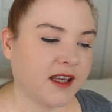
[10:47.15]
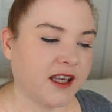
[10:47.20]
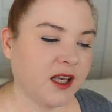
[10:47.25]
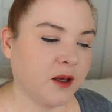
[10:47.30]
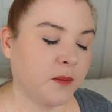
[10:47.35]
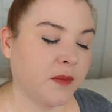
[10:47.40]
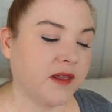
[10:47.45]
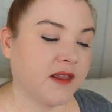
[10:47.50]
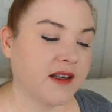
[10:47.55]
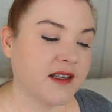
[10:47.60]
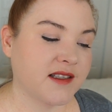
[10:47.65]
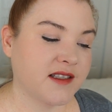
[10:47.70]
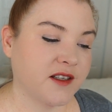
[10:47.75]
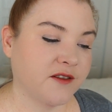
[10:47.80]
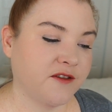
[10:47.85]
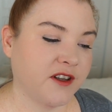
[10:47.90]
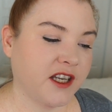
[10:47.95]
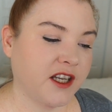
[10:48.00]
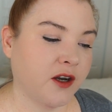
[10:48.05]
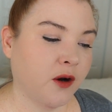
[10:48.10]
keep this
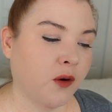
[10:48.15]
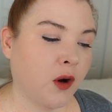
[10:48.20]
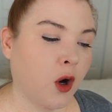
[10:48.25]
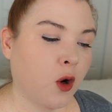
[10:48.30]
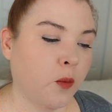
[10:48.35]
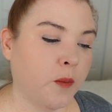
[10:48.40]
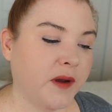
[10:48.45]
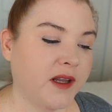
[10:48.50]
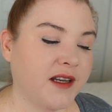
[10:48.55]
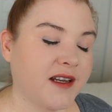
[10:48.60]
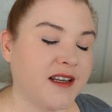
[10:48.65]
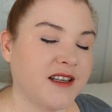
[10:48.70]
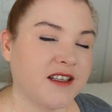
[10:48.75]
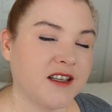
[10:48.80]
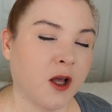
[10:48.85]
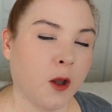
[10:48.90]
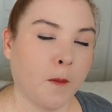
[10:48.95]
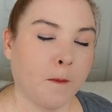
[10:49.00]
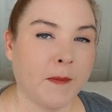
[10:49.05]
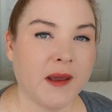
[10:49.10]
video open until